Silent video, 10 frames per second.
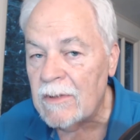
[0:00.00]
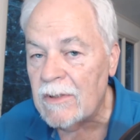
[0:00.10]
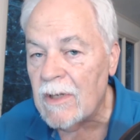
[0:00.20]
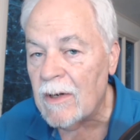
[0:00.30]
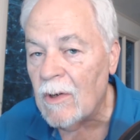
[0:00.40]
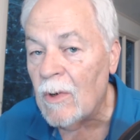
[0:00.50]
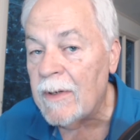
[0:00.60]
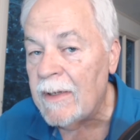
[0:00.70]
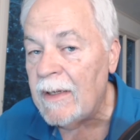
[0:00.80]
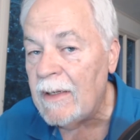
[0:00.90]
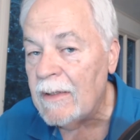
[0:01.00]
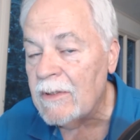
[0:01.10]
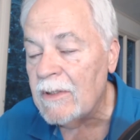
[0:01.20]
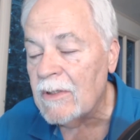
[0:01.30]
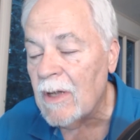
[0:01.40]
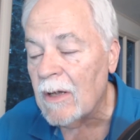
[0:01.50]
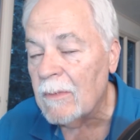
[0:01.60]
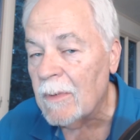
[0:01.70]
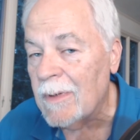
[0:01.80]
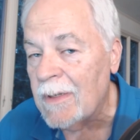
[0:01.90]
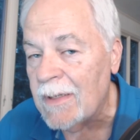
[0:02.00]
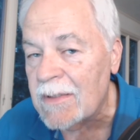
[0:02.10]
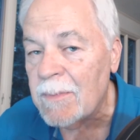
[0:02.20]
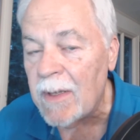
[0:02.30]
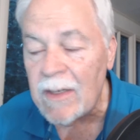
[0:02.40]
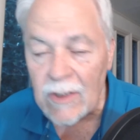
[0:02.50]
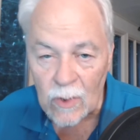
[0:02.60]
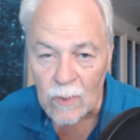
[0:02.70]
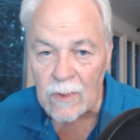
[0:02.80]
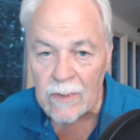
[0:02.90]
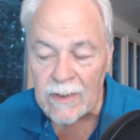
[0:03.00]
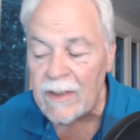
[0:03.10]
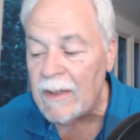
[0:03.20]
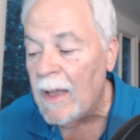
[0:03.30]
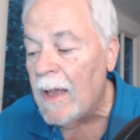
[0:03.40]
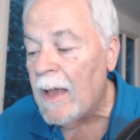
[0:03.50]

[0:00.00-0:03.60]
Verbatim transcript: she's not on any, she's not anticipating going on any,